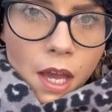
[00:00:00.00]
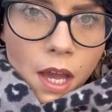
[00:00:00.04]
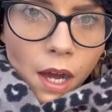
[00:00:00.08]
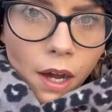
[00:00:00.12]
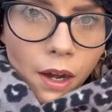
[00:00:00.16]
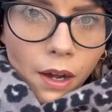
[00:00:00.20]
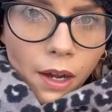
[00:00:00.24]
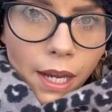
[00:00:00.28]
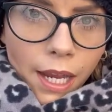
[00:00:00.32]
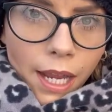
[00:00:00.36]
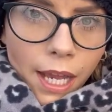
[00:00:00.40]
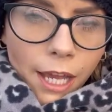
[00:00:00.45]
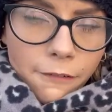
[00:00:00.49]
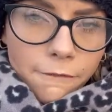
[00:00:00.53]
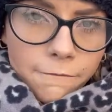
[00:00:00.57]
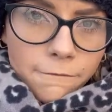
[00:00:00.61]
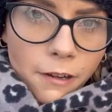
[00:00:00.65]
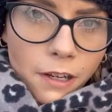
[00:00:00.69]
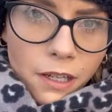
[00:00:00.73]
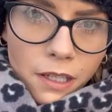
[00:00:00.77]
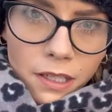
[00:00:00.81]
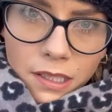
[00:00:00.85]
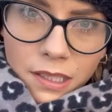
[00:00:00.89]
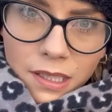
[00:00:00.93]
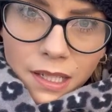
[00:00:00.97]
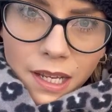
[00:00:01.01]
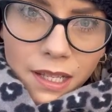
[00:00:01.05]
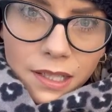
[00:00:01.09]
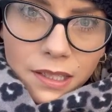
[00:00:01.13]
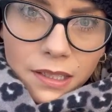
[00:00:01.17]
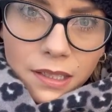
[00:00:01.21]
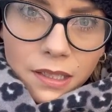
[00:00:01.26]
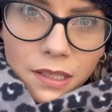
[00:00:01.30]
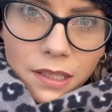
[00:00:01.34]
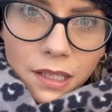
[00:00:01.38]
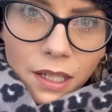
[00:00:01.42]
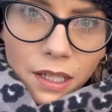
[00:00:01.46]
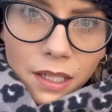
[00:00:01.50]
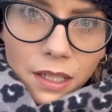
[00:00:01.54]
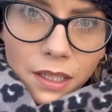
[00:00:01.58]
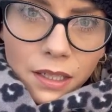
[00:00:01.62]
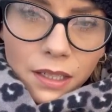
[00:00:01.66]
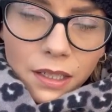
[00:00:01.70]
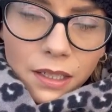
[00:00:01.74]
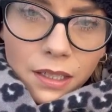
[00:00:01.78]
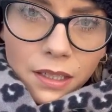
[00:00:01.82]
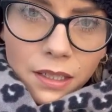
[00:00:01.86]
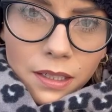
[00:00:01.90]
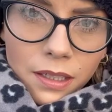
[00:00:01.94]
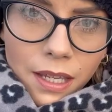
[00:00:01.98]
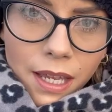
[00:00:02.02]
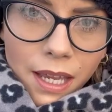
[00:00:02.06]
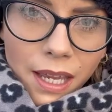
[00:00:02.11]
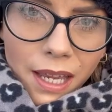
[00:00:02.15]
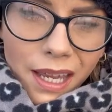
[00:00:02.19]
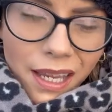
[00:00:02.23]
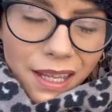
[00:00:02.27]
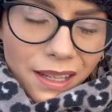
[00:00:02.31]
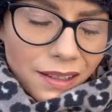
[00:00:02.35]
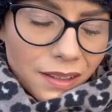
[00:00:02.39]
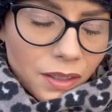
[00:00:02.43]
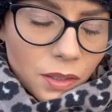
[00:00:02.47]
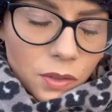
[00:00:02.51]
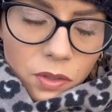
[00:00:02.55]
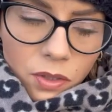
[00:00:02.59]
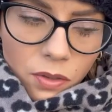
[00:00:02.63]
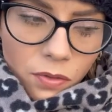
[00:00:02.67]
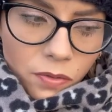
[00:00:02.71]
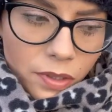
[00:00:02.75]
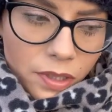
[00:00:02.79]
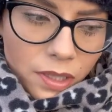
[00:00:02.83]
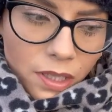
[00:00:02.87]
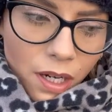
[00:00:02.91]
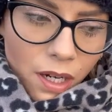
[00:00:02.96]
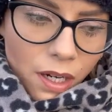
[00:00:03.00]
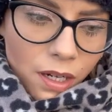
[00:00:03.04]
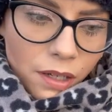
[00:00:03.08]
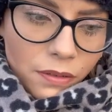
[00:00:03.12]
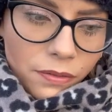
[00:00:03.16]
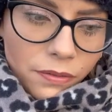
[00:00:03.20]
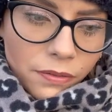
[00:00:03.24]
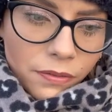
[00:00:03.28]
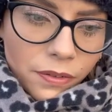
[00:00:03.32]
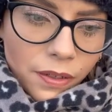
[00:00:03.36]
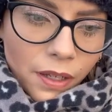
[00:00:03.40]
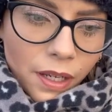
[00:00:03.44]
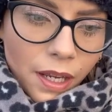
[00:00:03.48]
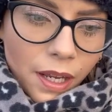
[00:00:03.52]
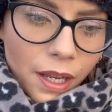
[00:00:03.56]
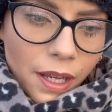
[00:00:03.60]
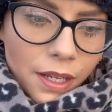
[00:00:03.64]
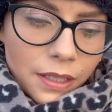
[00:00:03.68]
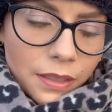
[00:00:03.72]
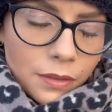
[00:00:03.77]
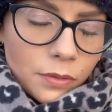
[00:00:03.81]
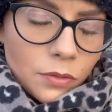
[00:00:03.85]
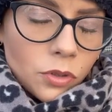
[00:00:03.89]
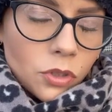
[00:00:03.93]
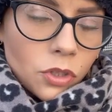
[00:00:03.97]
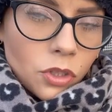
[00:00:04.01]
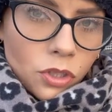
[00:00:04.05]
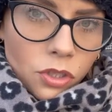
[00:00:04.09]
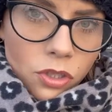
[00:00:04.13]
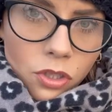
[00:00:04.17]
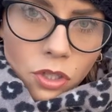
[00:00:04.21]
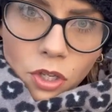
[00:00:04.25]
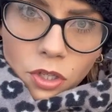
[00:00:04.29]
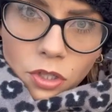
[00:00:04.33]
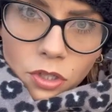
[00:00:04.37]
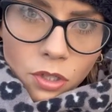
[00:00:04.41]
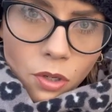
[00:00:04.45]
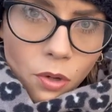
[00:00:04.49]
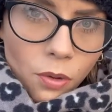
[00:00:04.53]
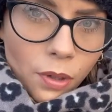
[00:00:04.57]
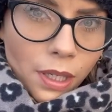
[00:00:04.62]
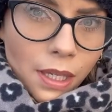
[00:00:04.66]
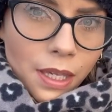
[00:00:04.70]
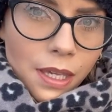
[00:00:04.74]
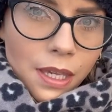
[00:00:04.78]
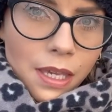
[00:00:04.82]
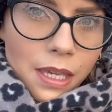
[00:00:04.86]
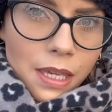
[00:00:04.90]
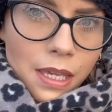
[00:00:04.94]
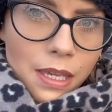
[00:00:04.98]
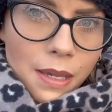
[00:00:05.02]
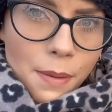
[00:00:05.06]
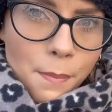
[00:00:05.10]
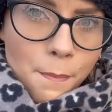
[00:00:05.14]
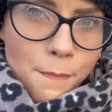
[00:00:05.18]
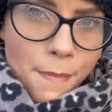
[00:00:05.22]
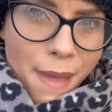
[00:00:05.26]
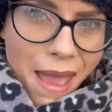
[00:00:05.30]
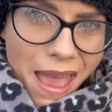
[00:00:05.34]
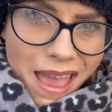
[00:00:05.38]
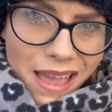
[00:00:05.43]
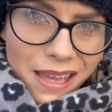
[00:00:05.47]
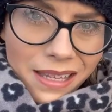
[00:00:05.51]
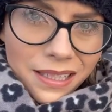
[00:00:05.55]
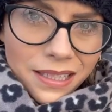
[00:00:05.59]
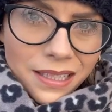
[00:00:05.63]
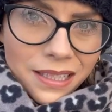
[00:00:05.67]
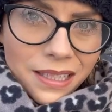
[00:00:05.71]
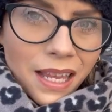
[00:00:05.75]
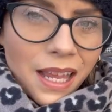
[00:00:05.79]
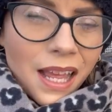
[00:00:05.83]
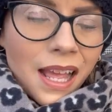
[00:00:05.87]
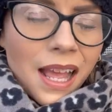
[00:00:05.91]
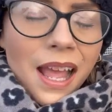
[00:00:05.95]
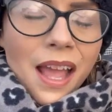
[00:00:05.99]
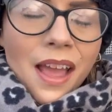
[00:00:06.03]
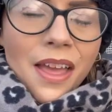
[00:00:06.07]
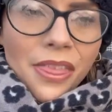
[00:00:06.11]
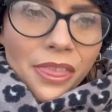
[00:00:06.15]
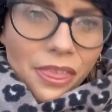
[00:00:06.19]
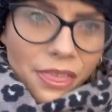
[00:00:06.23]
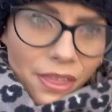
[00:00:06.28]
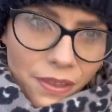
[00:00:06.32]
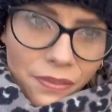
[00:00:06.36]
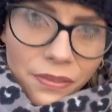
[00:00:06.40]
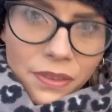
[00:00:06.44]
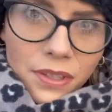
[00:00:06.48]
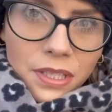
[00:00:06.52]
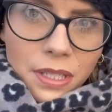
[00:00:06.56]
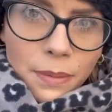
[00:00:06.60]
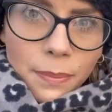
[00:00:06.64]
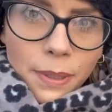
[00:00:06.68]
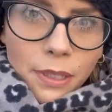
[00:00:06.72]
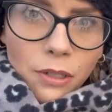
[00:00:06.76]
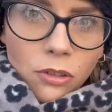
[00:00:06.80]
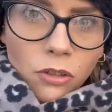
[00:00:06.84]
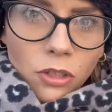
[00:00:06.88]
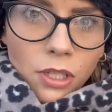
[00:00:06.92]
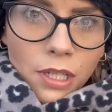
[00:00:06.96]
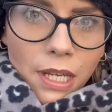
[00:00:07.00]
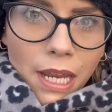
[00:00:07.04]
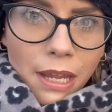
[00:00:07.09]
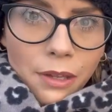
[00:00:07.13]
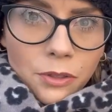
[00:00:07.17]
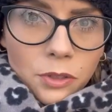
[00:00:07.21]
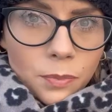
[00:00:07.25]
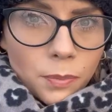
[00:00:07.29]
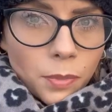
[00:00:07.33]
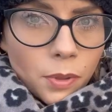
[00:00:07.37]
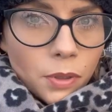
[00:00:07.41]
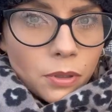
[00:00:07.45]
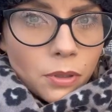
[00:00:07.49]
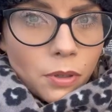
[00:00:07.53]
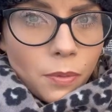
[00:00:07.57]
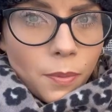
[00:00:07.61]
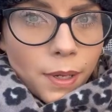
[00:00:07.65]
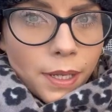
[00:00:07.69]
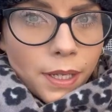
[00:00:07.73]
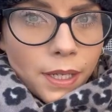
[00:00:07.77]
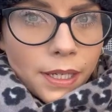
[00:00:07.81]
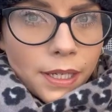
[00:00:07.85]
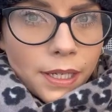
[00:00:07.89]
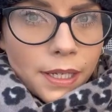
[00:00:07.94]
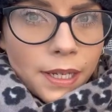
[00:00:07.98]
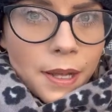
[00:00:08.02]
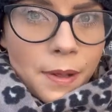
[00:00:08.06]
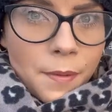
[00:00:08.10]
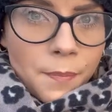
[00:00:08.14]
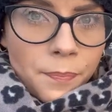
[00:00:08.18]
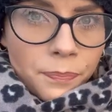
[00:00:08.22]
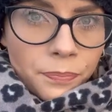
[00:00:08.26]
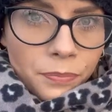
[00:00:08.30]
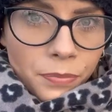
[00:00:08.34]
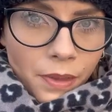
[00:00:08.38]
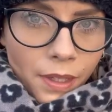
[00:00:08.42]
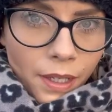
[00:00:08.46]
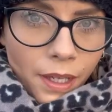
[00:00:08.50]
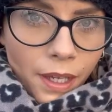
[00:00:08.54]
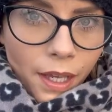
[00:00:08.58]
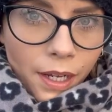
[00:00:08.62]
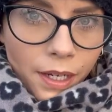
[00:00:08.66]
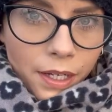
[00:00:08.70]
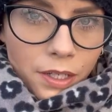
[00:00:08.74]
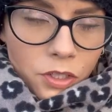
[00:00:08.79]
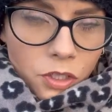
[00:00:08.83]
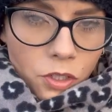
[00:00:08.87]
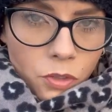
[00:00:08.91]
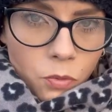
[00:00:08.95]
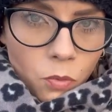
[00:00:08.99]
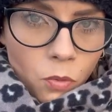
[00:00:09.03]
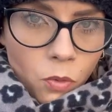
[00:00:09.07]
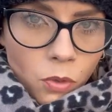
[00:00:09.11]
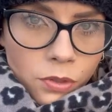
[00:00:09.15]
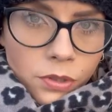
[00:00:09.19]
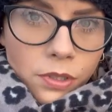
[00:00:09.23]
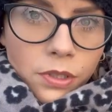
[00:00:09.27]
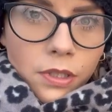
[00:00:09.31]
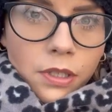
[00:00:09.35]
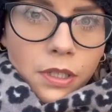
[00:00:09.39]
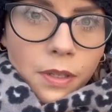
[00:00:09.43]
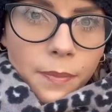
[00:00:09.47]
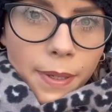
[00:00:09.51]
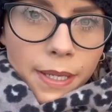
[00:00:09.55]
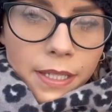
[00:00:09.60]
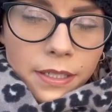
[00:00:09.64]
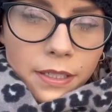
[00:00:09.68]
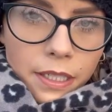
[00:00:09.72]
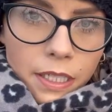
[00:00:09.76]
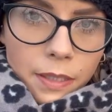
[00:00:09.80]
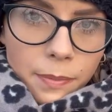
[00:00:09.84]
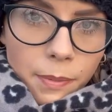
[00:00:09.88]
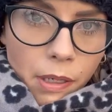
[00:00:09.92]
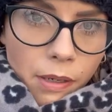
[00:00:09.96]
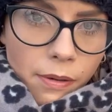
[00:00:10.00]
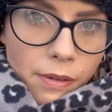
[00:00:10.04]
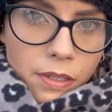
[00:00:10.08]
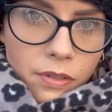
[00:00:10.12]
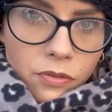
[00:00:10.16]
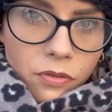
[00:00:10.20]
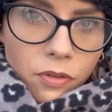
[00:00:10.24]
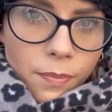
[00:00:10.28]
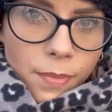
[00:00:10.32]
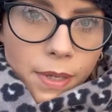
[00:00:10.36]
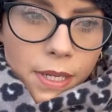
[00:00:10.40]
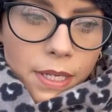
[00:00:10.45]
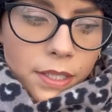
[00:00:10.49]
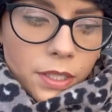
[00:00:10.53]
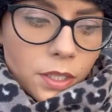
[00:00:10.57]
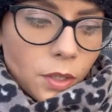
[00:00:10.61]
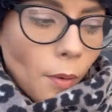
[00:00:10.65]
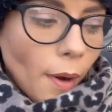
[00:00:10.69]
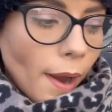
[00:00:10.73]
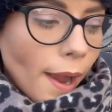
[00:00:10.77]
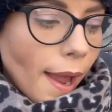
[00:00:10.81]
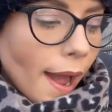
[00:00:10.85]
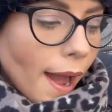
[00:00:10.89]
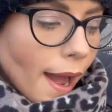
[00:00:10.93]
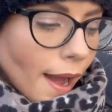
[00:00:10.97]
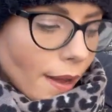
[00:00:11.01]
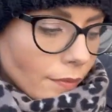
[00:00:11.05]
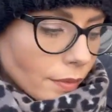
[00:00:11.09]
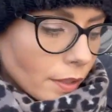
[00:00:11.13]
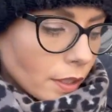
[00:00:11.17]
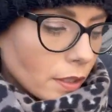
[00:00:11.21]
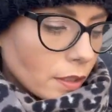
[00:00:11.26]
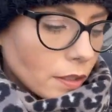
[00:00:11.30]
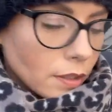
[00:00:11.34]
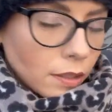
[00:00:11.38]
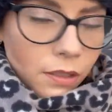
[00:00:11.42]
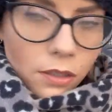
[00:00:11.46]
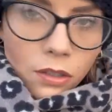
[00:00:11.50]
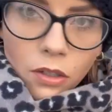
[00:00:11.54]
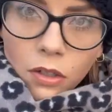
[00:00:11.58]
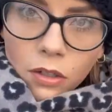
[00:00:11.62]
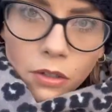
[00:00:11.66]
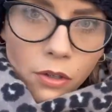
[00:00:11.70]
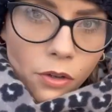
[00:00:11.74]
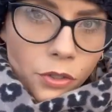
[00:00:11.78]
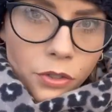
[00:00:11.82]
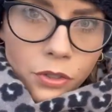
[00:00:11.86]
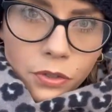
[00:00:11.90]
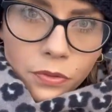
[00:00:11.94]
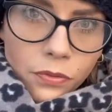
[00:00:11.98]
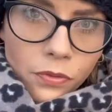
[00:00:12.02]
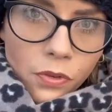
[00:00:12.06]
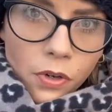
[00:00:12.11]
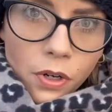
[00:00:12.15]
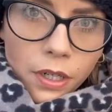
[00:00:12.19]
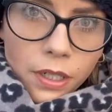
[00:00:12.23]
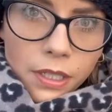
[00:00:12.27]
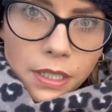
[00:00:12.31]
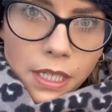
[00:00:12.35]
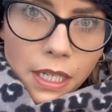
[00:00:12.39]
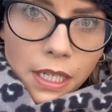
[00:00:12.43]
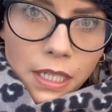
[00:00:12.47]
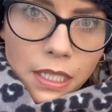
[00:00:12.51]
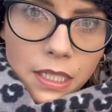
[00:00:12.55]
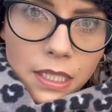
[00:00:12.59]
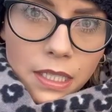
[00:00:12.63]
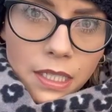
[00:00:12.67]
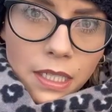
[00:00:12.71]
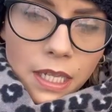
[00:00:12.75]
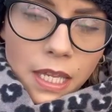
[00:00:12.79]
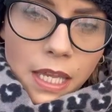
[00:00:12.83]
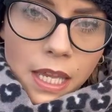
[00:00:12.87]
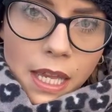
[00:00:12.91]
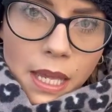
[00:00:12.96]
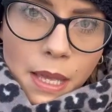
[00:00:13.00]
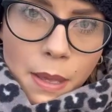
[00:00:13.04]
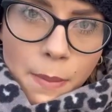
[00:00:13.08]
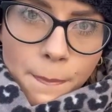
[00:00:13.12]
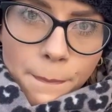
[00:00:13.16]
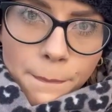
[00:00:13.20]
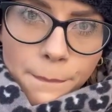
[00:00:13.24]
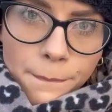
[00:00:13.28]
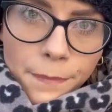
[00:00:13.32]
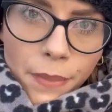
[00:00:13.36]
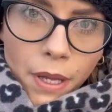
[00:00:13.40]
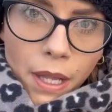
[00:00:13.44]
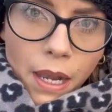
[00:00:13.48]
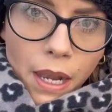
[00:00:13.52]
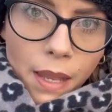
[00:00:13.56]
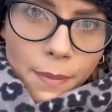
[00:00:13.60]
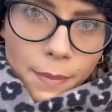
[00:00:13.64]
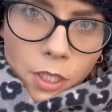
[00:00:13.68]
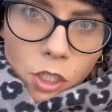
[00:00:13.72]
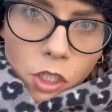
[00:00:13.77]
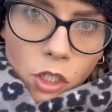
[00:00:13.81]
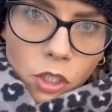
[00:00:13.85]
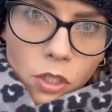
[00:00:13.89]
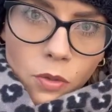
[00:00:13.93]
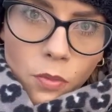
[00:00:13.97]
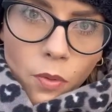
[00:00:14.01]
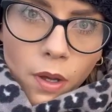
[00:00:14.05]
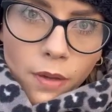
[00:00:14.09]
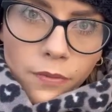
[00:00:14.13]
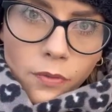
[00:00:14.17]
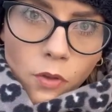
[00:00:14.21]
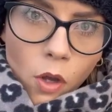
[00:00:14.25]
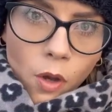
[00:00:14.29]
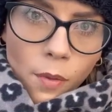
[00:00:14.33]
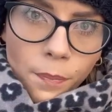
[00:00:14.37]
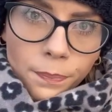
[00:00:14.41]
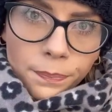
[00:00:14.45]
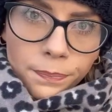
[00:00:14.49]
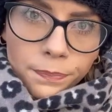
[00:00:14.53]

I had fungus gnats that ate lots of stuff and it was just a soggy mess. Then the zippy greenhouse blew away and it just wasn't the best experience for me. So I haven't got lots of varieties, but let me show you what I've got.